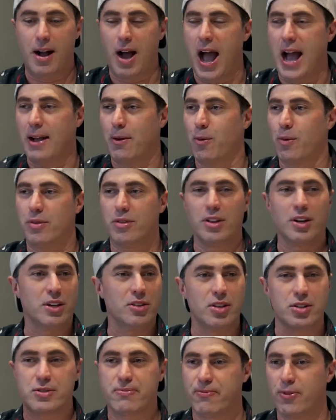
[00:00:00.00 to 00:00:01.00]
look
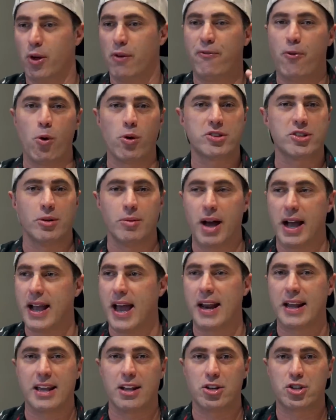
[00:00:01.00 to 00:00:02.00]
at this little foursome. I
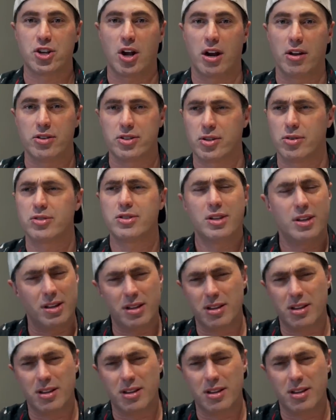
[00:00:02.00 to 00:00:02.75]
got to get a shot of this. He goes, yeah,